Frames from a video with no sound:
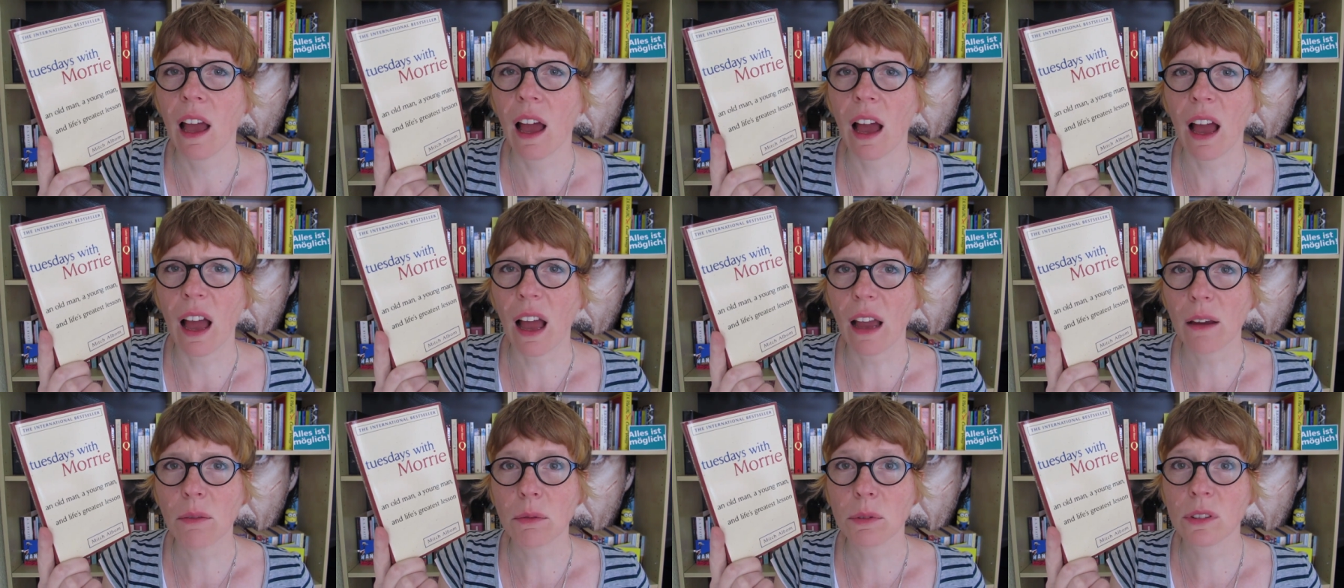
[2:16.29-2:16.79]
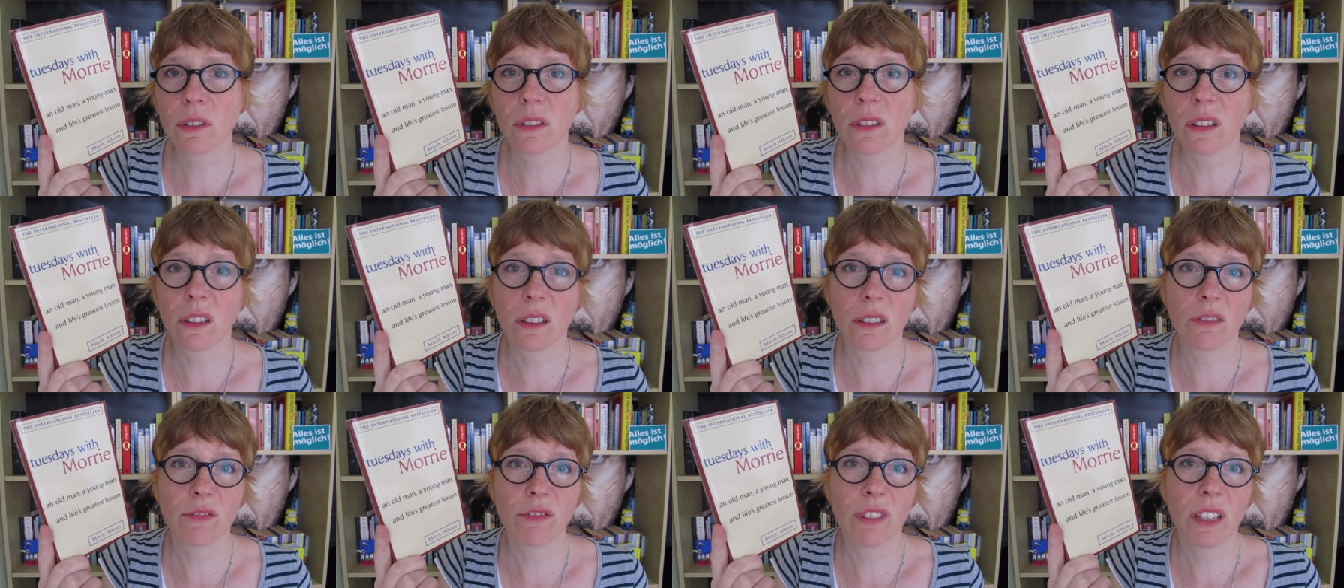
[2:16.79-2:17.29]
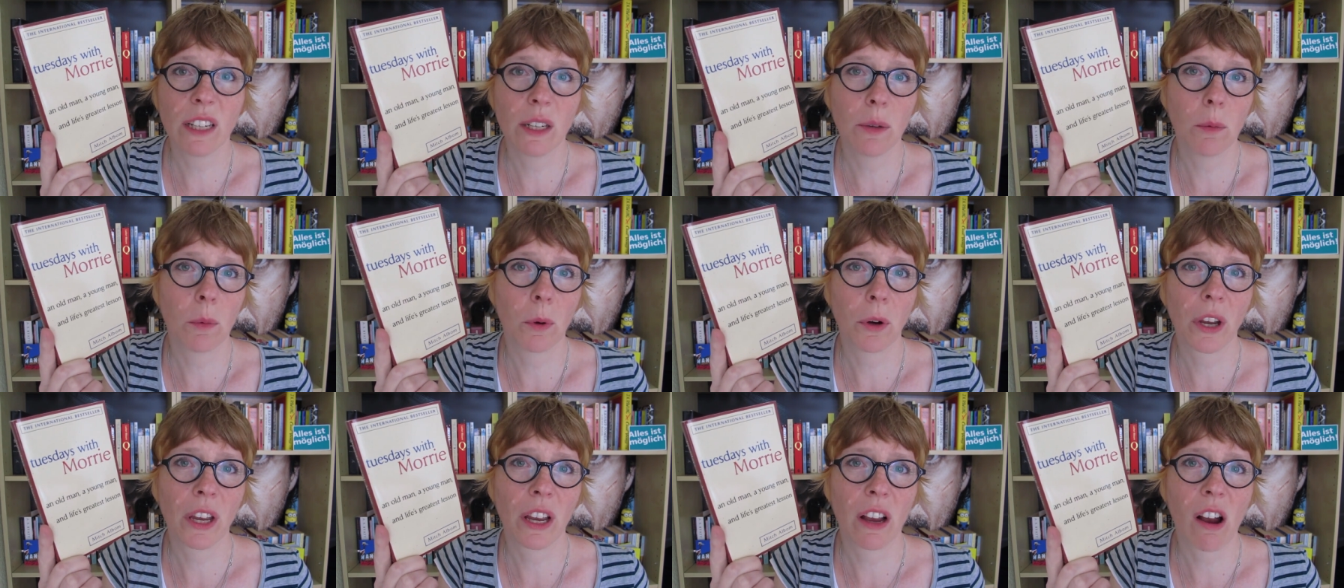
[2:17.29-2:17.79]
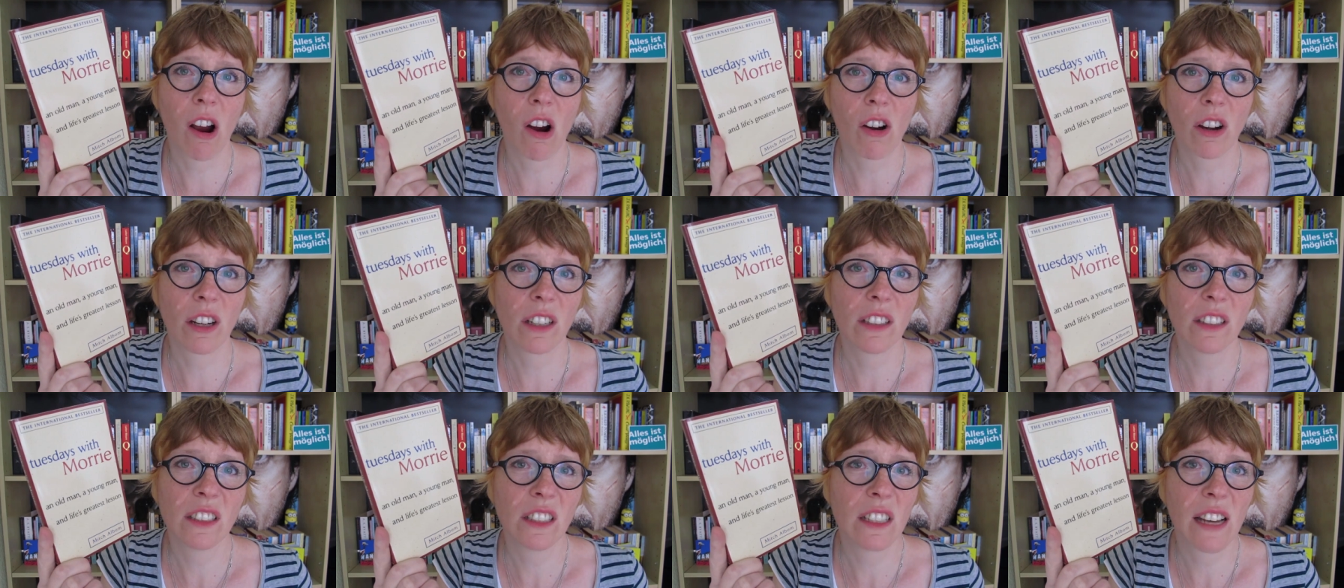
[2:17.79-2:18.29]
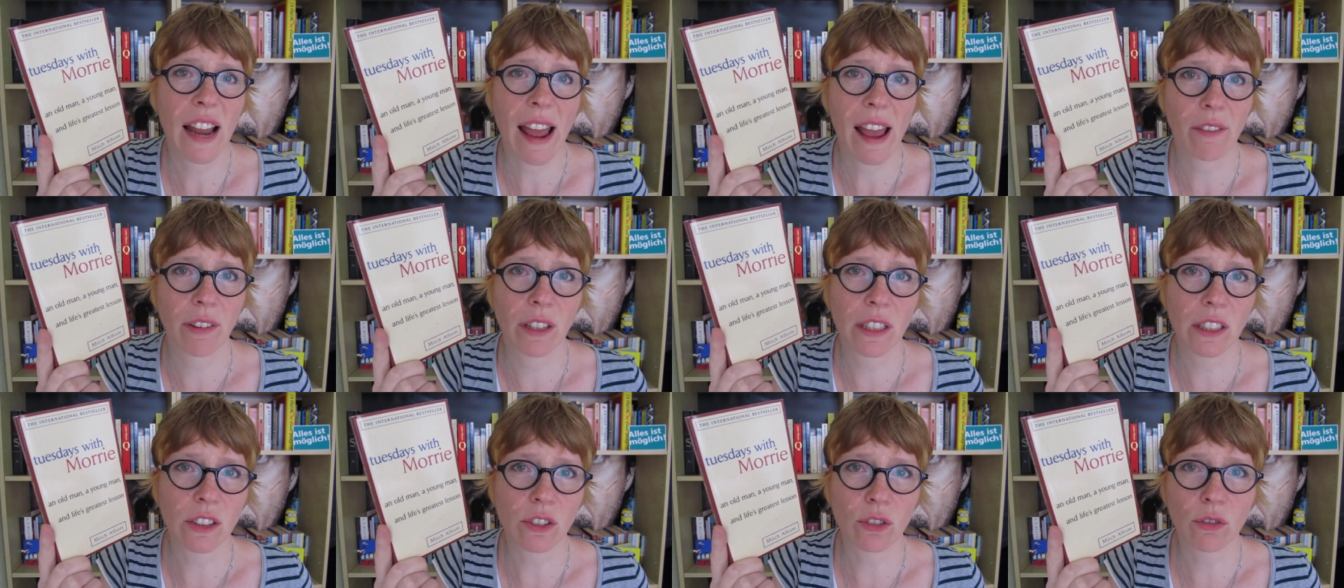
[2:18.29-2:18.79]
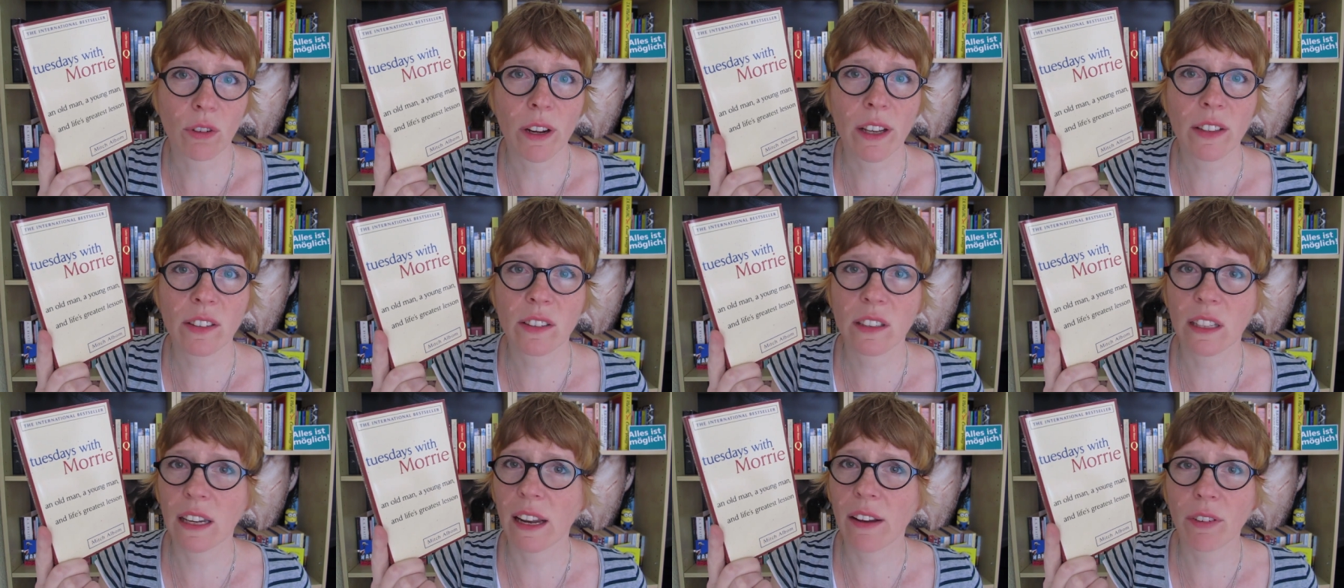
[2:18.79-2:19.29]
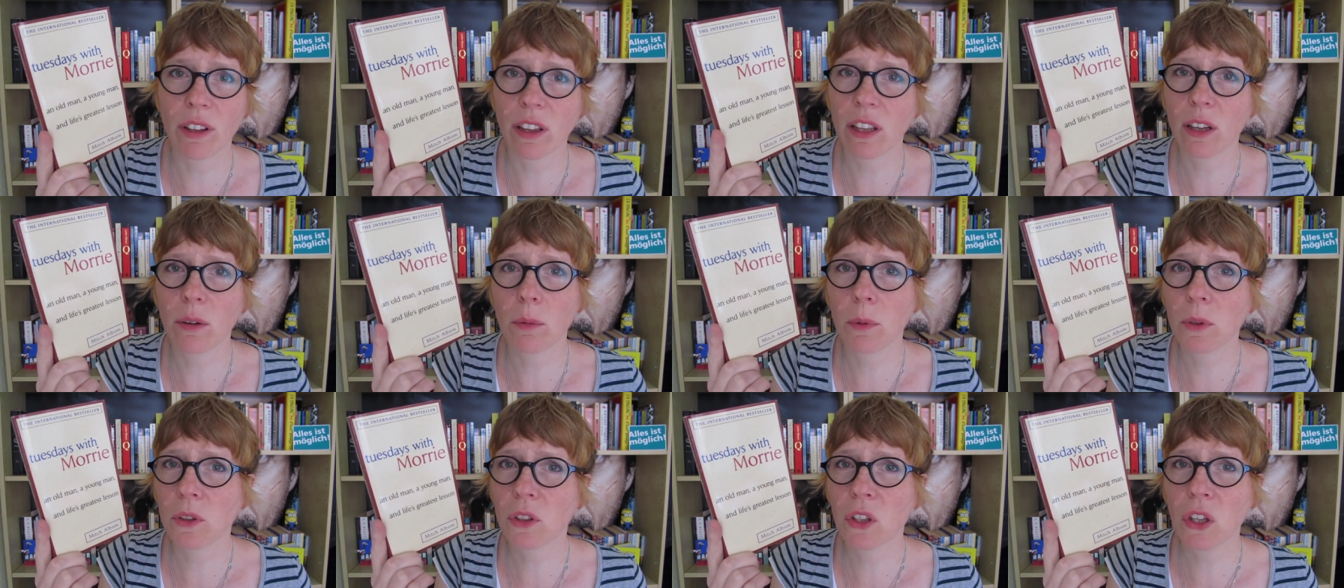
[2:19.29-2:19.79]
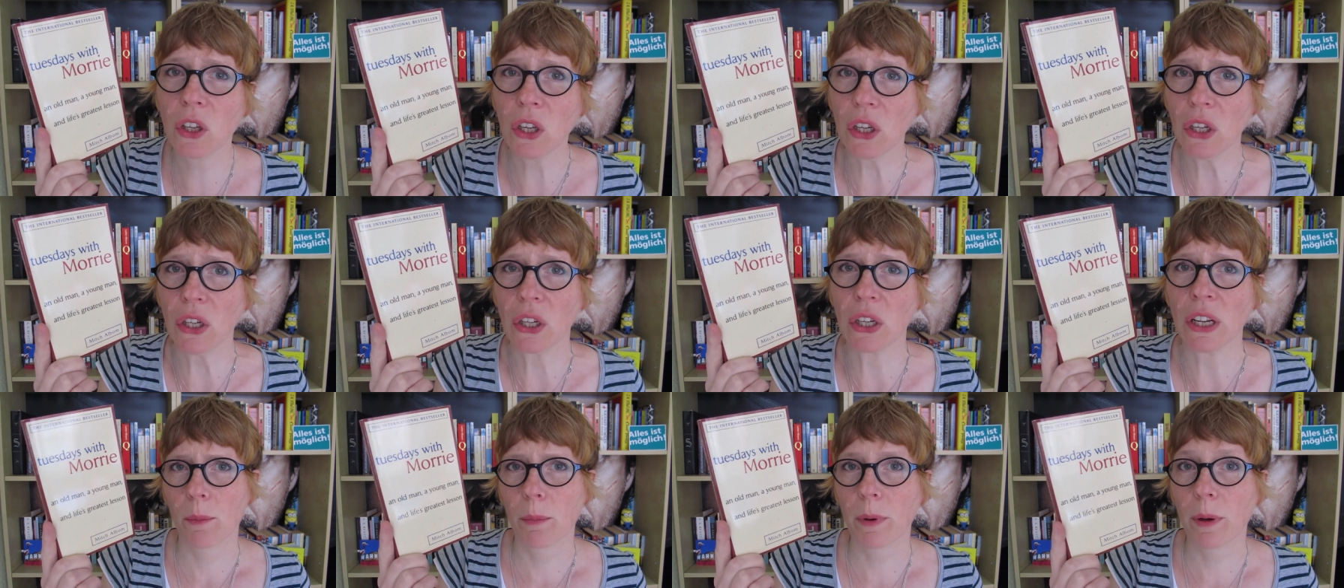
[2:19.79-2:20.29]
I was not really working hard and didn't have any stress and everything was good.